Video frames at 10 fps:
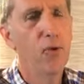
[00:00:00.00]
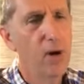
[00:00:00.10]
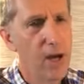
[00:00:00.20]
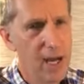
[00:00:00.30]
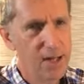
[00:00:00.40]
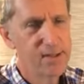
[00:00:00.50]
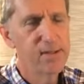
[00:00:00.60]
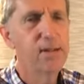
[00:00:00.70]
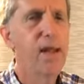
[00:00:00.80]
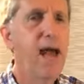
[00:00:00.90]
for
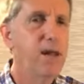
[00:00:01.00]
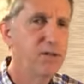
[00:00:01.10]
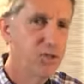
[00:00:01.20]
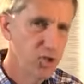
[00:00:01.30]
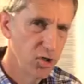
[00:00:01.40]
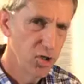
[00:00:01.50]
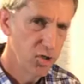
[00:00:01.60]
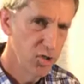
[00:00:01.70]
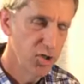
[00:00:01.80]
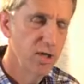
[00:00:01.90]
us as a
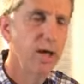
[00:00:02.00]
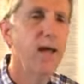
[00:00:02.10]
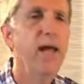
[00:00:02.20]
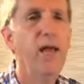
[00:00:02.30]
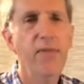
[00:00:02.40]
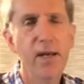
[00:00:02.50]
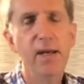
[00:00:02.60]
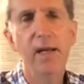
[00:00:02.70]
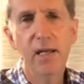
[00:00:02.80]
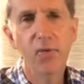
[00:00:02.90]
church and
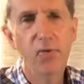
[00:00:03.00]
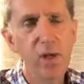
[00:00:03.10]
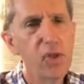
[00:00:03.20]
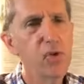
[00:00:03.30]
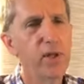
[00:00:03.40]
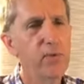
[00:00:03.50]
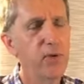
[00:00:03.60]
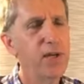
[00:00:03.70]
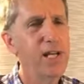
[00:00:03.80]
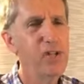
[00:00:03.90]
then individually
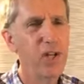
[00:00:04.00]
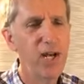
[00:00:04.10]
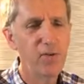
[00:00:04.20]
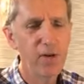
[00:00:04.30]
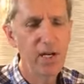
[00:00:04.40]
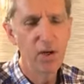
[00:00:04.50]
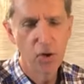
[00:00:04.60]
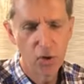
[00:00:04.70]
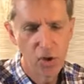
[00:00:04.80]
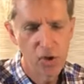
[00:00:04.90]
for each and
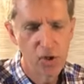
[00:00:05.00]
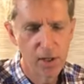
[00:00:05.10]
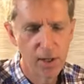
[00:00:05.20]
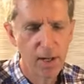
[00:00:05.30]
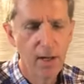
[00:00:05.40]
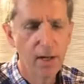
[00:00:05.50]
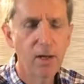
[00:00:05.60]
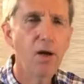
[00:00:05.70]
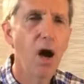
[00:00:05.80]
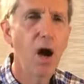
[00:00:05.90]
every Christian.
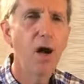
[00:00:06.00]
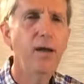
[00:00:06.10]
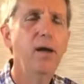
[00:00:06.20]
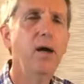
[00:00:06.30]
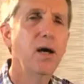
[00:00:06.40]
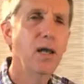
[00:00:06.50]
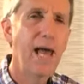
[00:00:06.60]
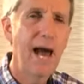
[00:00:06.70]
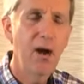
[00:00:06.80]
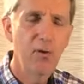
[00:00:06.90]
God
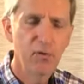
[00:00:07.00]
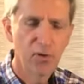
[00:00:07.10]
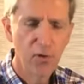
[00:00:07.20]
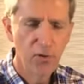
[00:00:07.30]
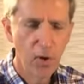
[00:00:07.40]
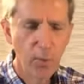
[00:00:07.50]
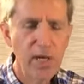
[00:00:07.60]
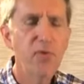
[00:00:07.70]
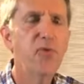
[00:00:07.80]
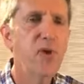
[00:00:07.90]
allows the
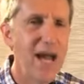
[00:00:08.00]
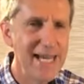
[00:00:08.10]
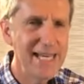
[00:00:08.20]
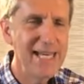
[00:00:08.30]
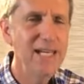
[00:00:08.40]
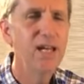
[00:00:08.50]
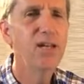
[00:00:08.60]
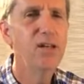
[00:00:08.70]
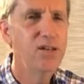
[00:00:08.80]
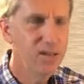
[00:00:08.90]
refining
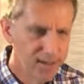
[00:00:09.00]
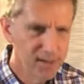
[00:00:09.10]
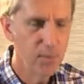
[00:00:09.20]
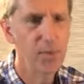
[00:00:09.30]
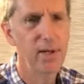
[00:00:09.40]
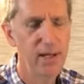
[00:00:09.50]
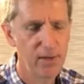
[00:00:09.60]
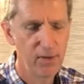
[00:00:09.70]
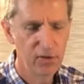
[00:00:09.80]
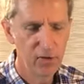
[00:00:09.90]

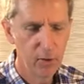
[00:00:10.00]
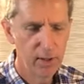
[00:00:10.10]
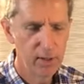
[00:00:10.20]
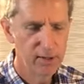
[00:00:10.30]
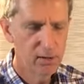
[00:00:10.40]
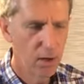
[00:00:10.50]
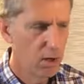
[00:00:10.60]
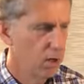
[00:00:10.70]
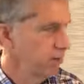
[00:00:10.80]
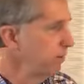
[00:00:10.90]
discipline. This is what it's
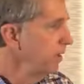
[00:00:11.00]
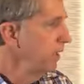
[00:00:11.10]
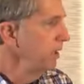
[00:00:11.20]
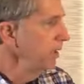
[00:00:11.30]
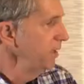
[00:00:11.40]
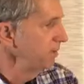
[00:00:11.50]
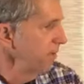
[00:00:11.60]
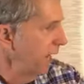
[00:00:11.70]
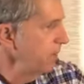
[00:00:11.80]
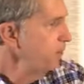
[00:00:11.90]
called.
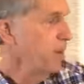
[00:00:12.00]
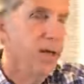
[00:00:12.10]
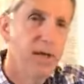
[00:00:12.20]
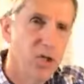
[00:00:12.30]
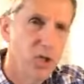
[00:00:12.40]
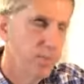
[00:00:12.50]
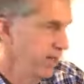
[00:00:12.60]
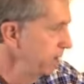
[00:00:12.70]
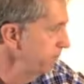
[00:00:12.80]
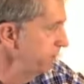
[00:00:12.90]
It's not
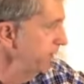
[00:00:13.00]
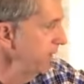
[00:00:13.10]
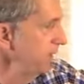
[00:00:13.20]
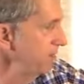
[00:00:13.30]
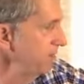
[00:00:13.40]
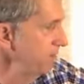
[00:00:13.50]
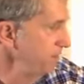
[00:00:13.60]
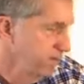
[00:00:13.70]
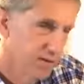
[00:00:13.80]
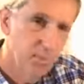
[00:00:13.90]
punishment, it's
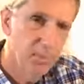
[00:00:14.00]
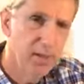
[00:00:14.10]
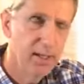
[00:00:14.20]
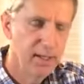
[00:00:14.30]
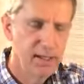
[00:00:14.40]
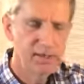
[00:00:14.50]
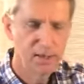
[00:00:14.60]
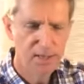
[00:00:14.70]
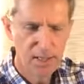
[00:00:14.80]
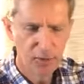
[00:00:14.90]
discipline.
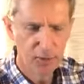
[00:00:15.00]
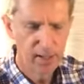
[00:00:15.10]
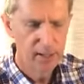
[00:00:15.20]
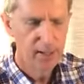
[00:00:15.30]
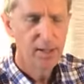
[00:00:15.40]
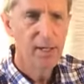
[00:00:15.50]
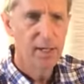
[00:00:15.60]
It's different.